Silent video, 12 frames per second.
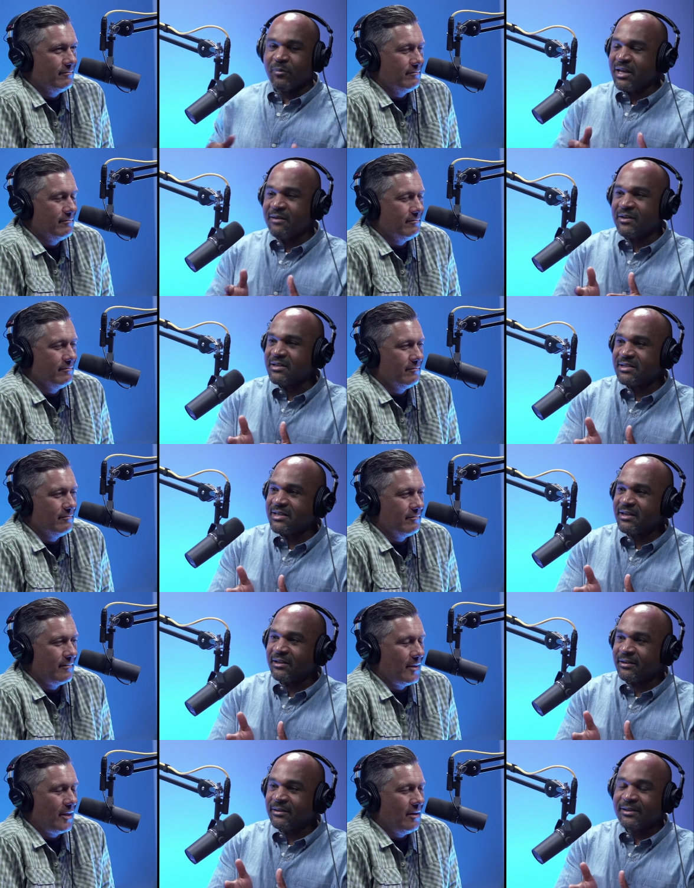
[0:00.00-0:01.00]
Speaker 1: But even
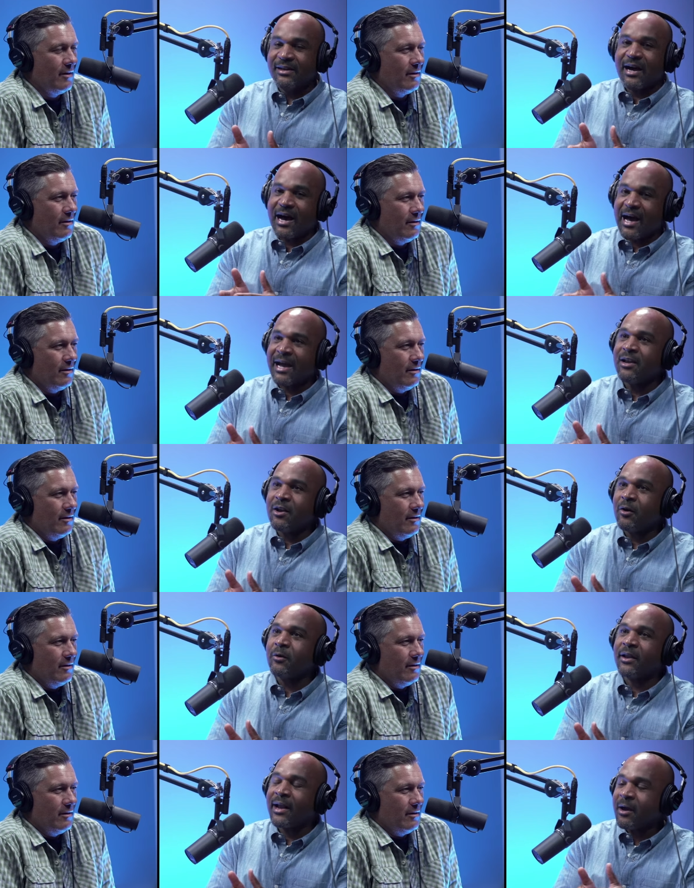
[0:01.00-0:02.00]
still, I
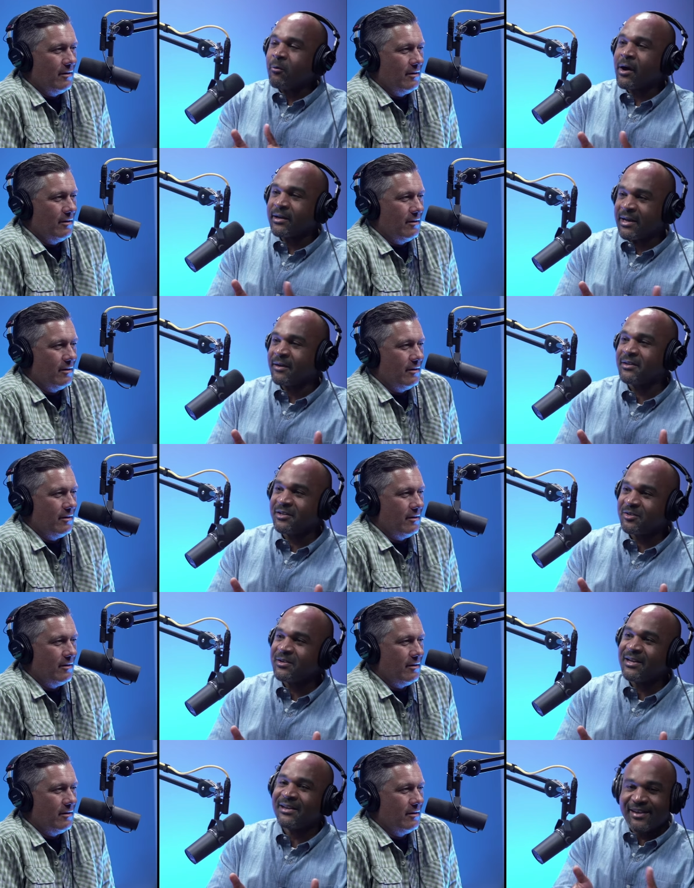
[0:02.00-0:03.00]
know that I walk down the
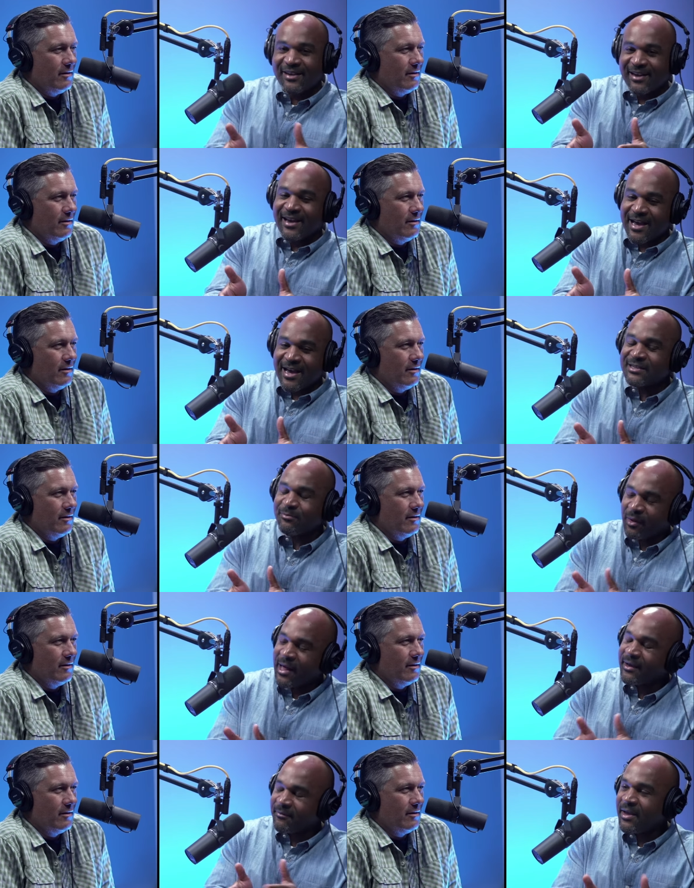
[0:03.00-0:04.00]
street as a
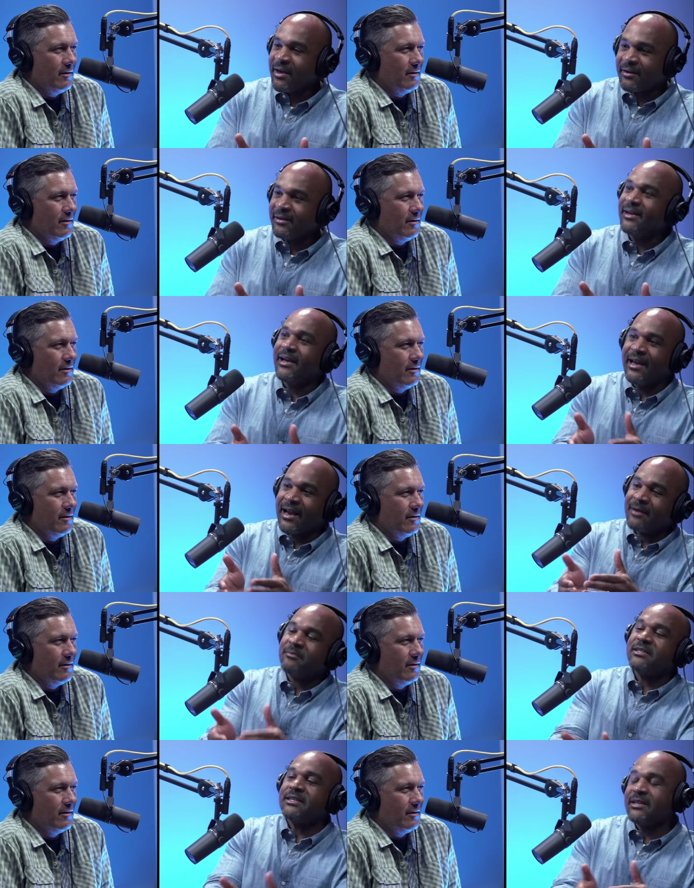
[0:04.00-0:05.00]
black male and
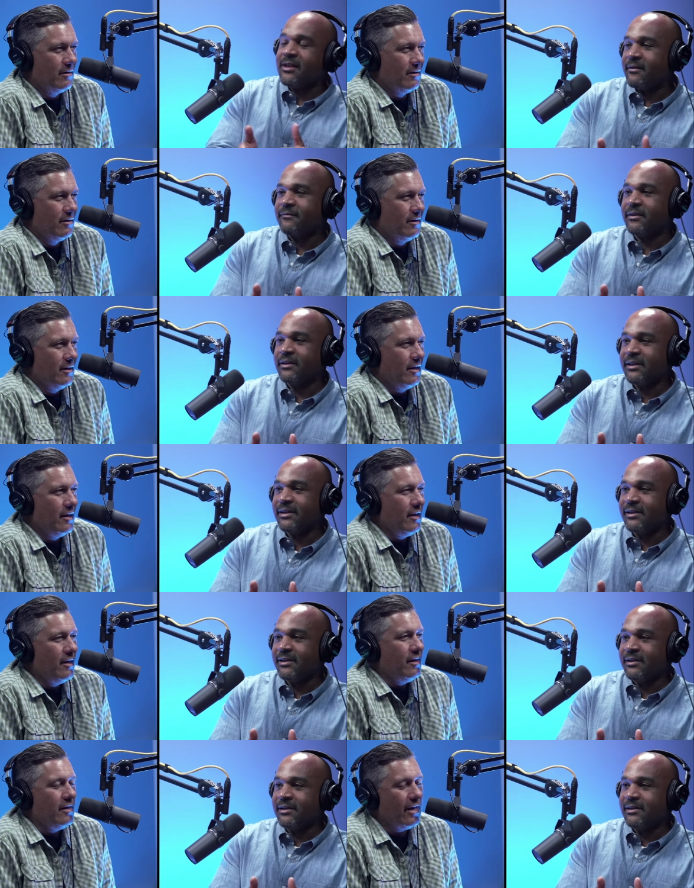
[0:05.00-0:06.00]
I'm seen different.
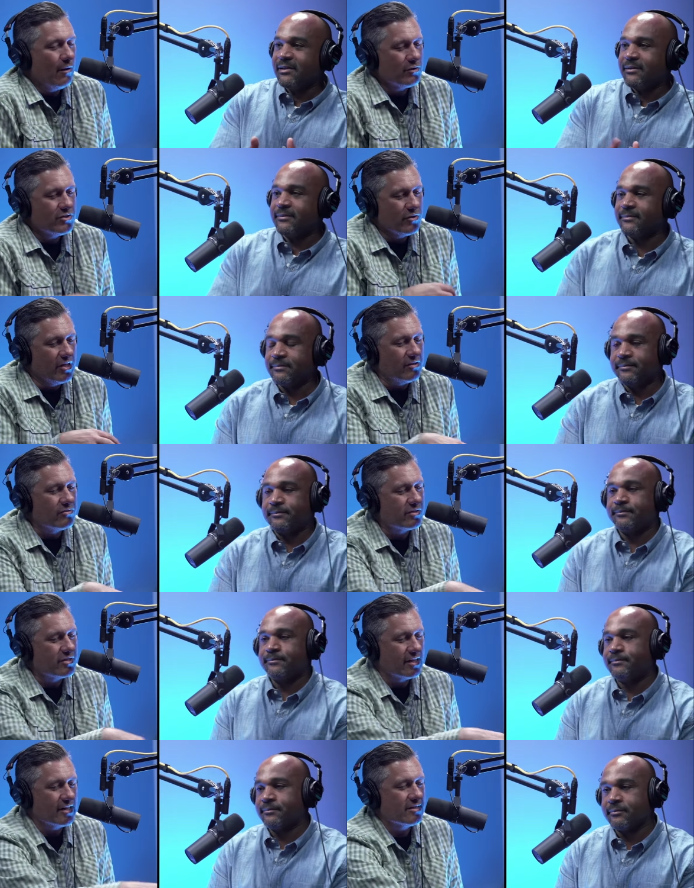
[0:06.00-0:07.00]
Speaker 2: Yeah, what's really
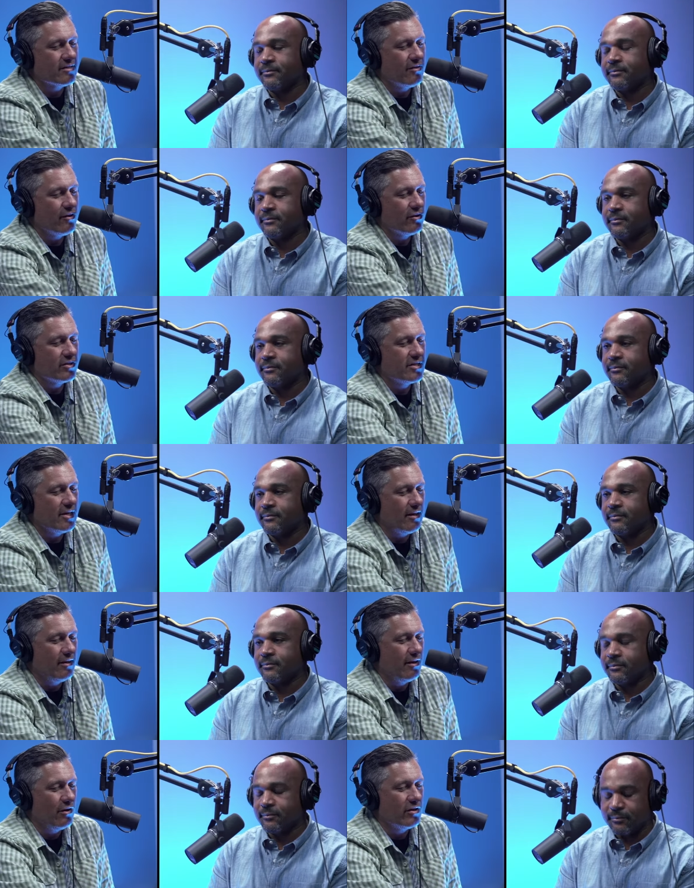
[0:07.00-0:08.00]
interesting is that there are
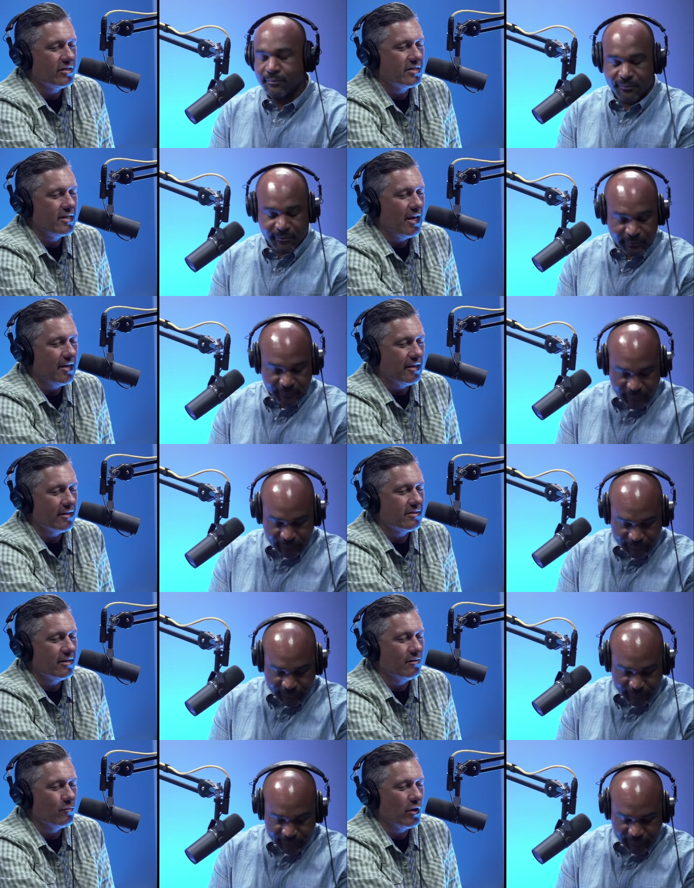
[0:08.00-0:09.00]
there are
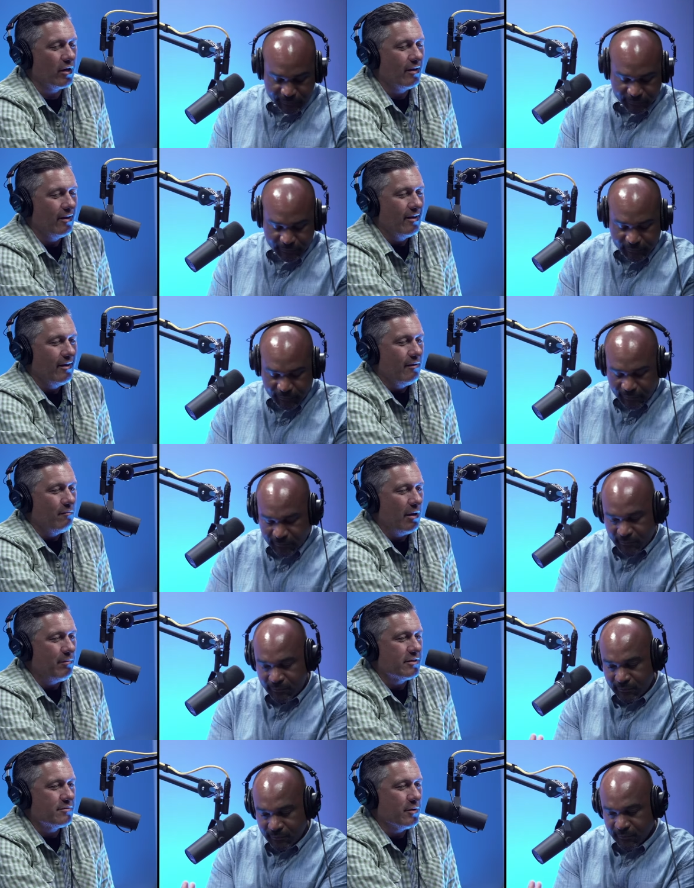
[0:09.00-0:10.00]
settings in
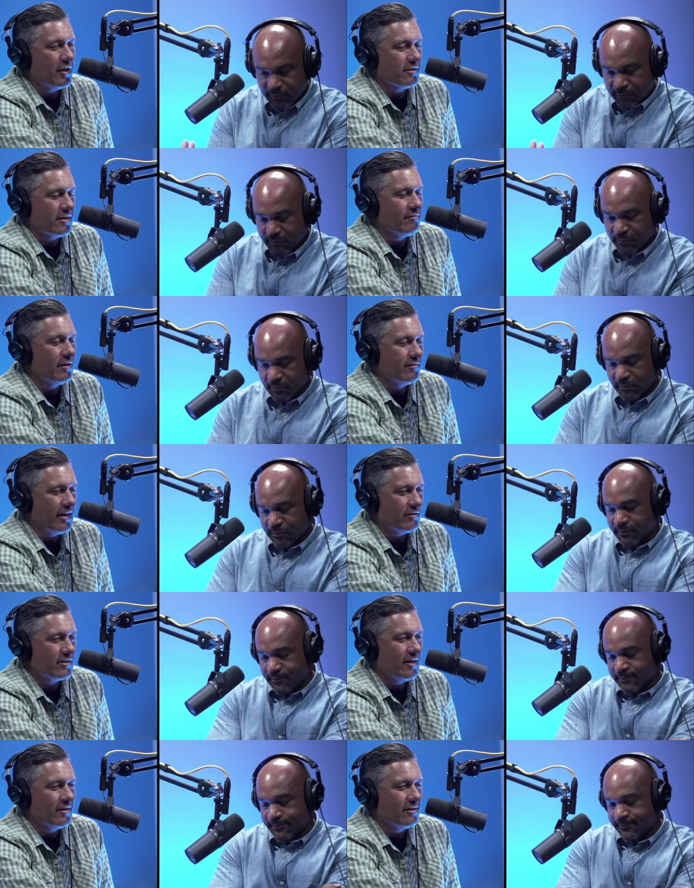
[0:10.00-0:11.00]
maybe it's because I've lived
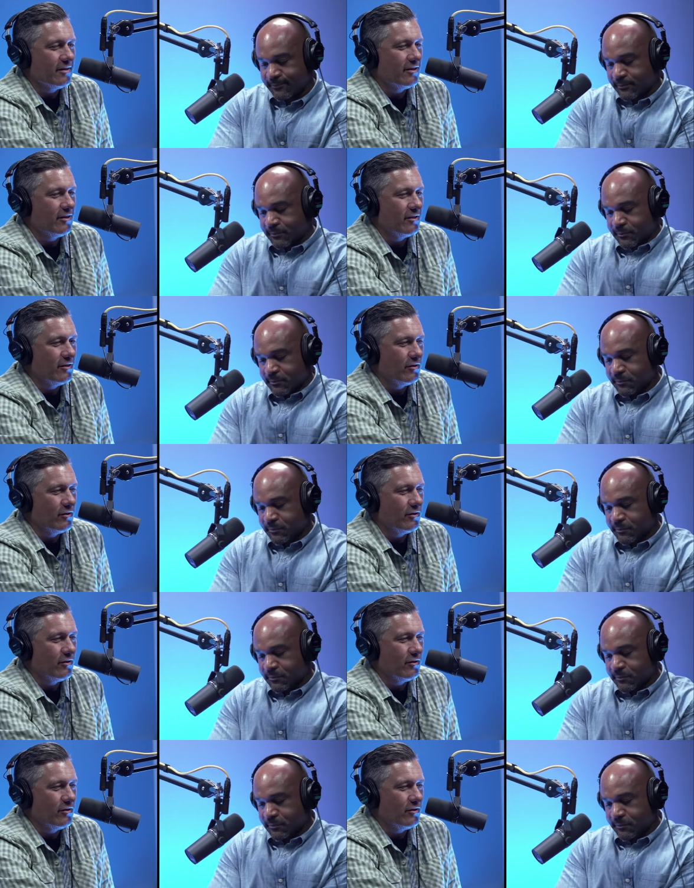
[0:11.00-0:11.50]
outside the